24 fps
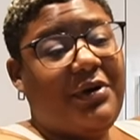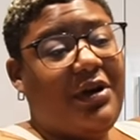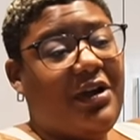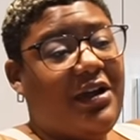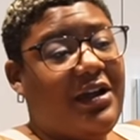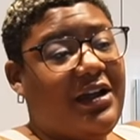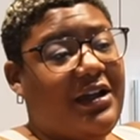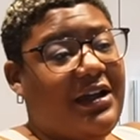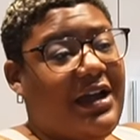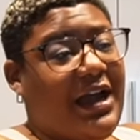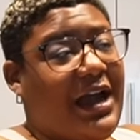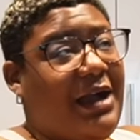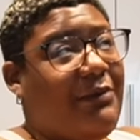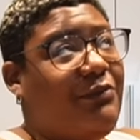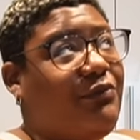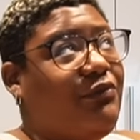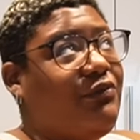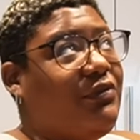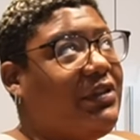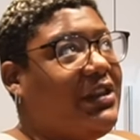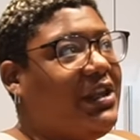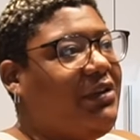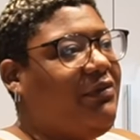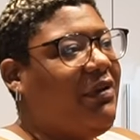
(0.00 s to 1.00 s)
part, I'm
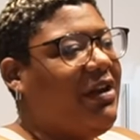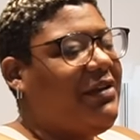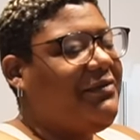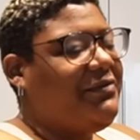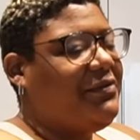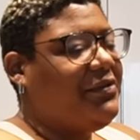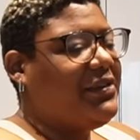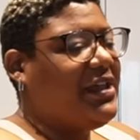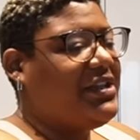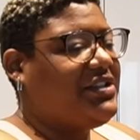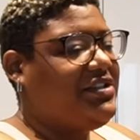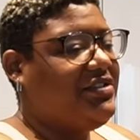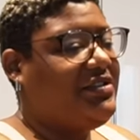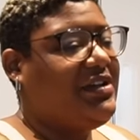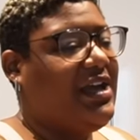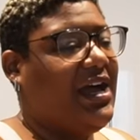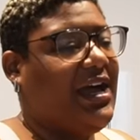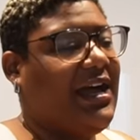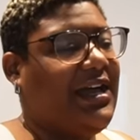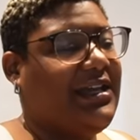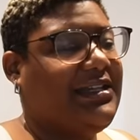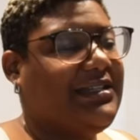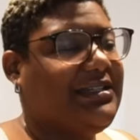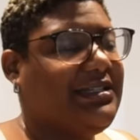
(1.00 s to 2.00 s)
really grateful that you
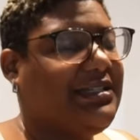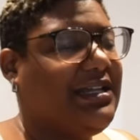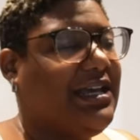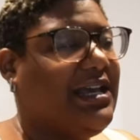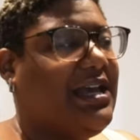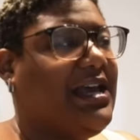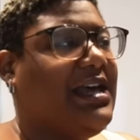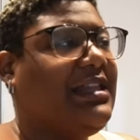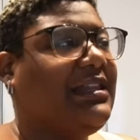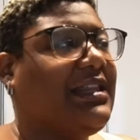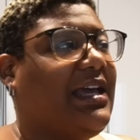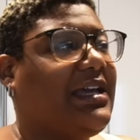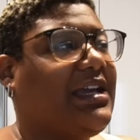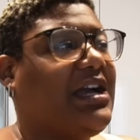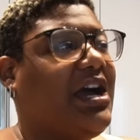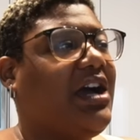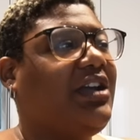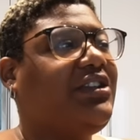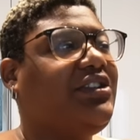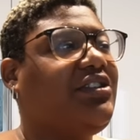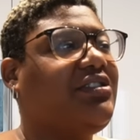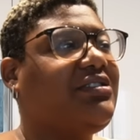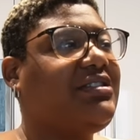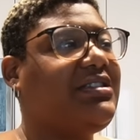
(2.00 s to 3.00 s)
guys like
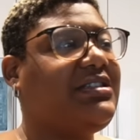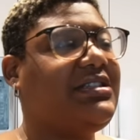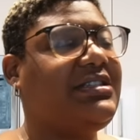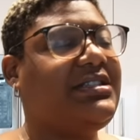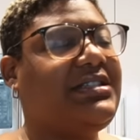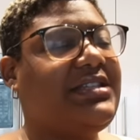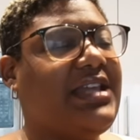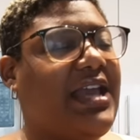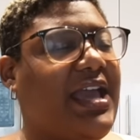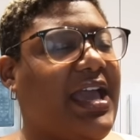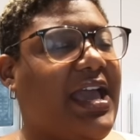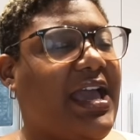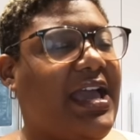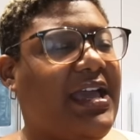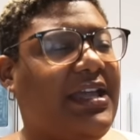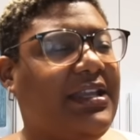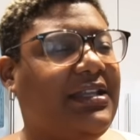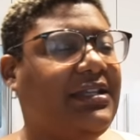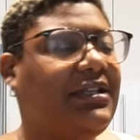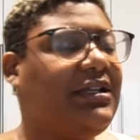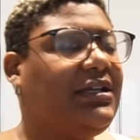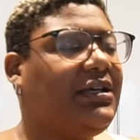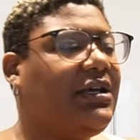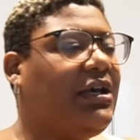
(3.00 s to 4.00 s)

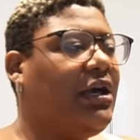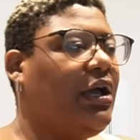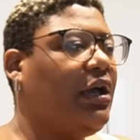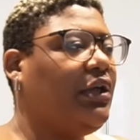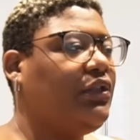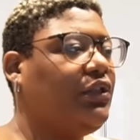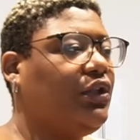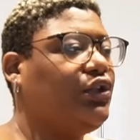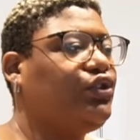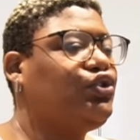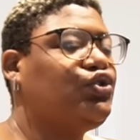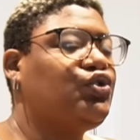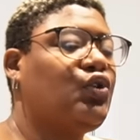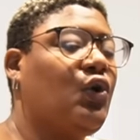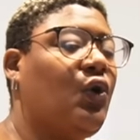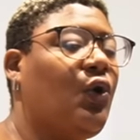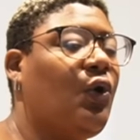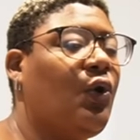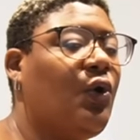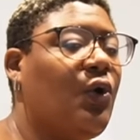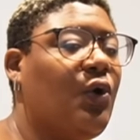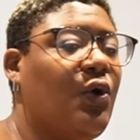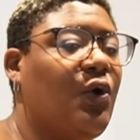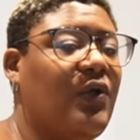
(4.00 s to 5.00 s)
understand the
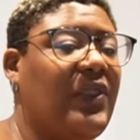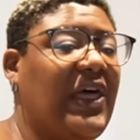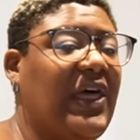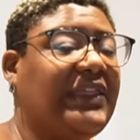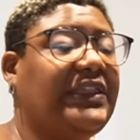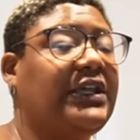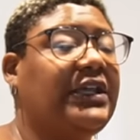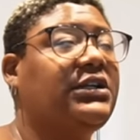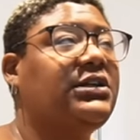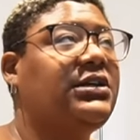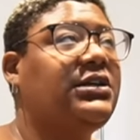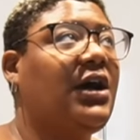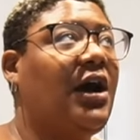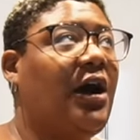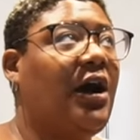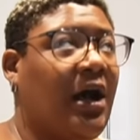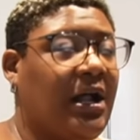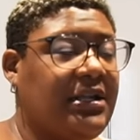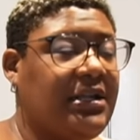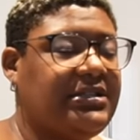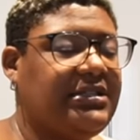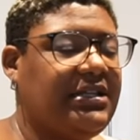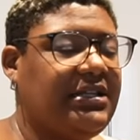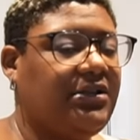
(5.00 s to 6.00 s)
toll that the
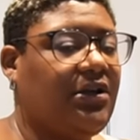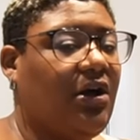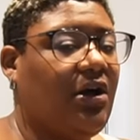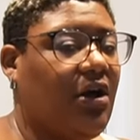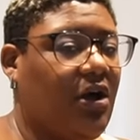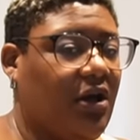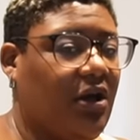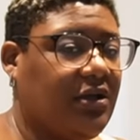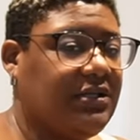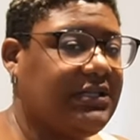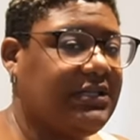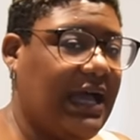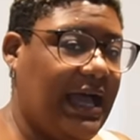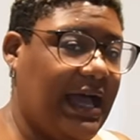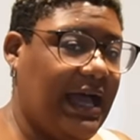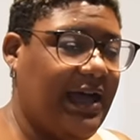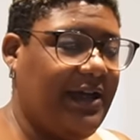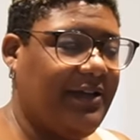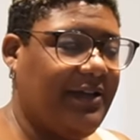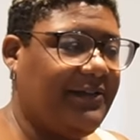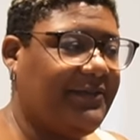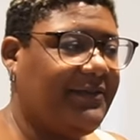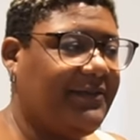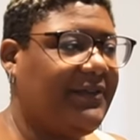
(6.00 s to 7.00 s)
constant hauls
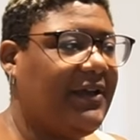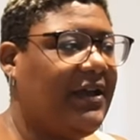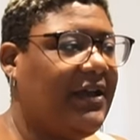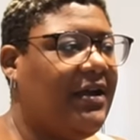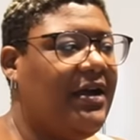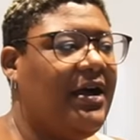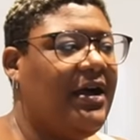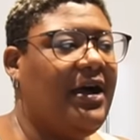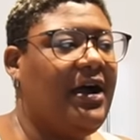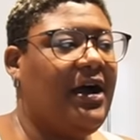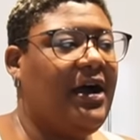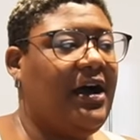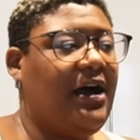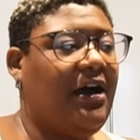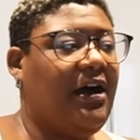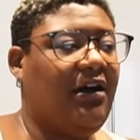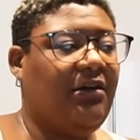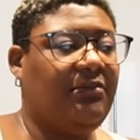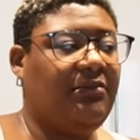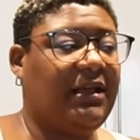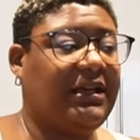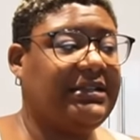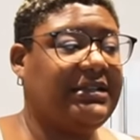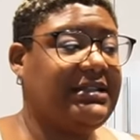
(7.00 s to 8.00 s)
have.
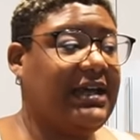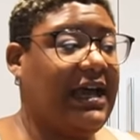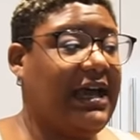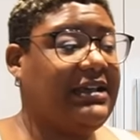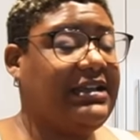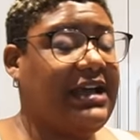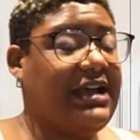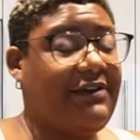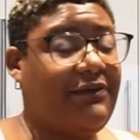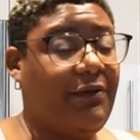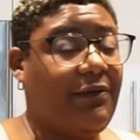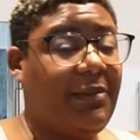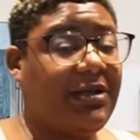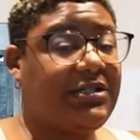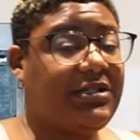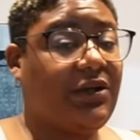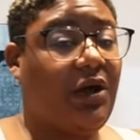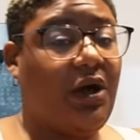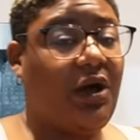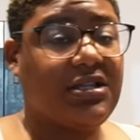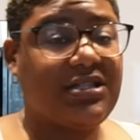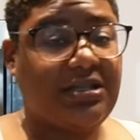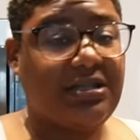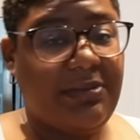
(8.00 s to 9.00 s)
Like I said, I have a bunch of
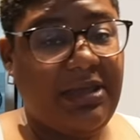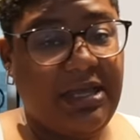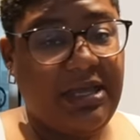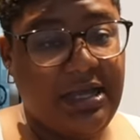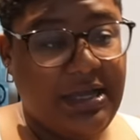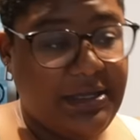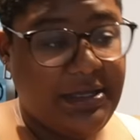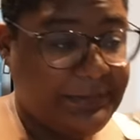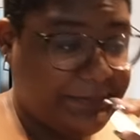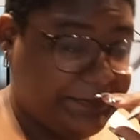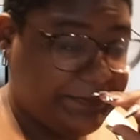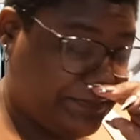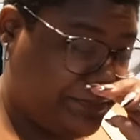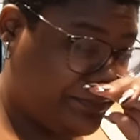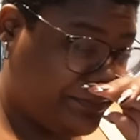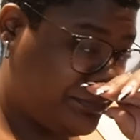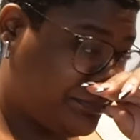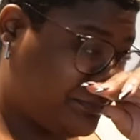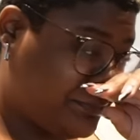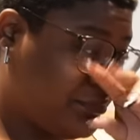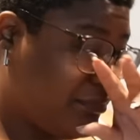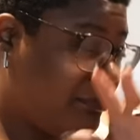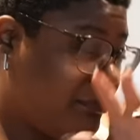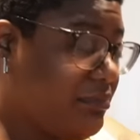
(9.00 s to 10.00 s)
hauls coming up.
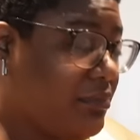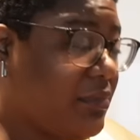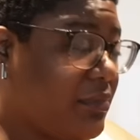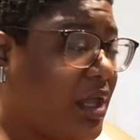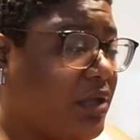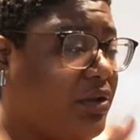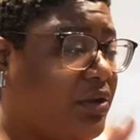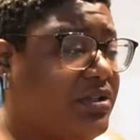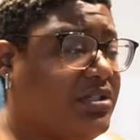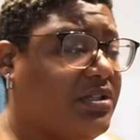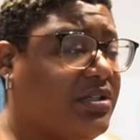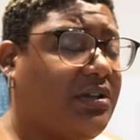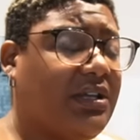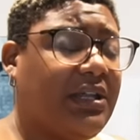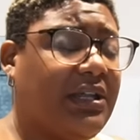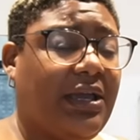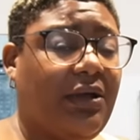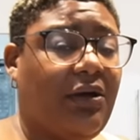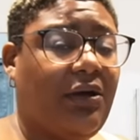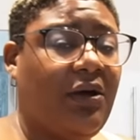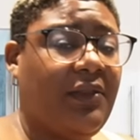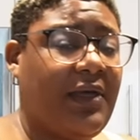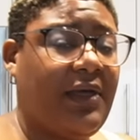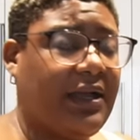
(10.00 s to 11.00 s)
You're still gonna
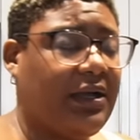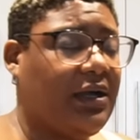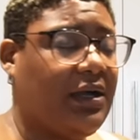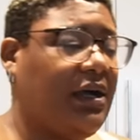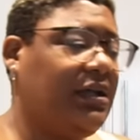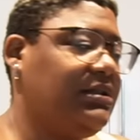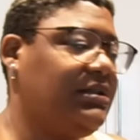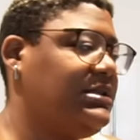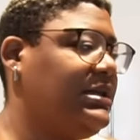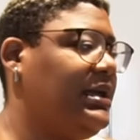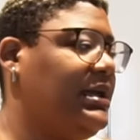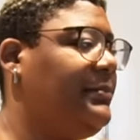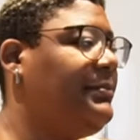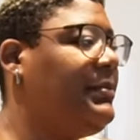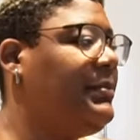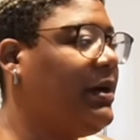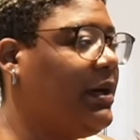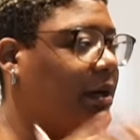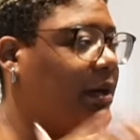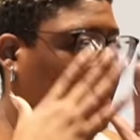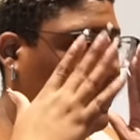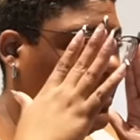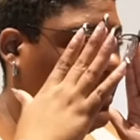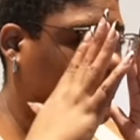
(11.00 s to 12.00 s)
get all that content,
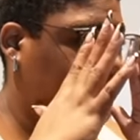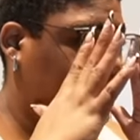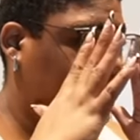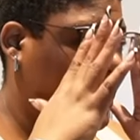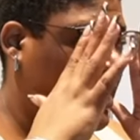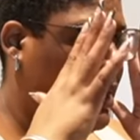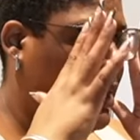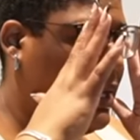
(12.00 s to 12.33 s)
but